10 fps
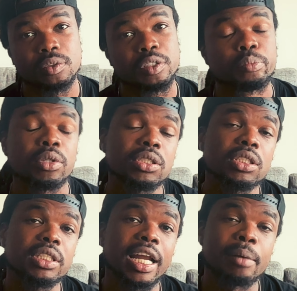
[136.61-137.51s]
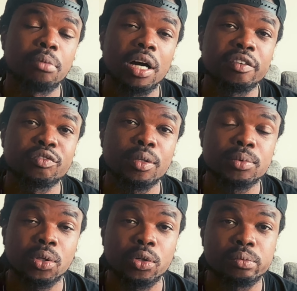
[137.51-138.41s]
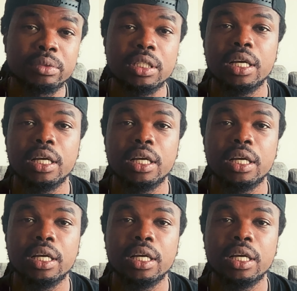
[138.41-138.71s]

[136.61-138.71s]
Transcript: The person that I bought it from told me,